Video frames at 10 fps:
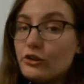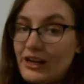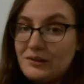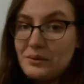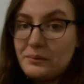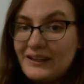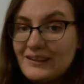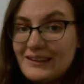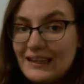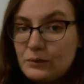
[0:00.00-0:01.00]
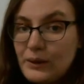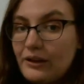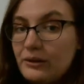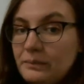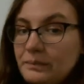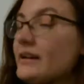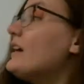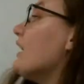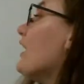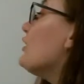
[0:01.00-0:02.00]
2 decimal places as well.
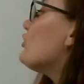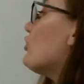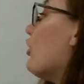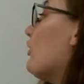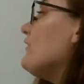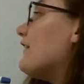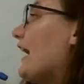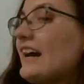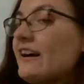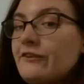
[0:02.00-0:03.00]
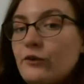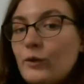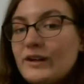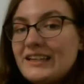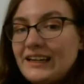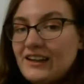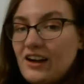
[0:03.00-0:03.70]
So if I have 14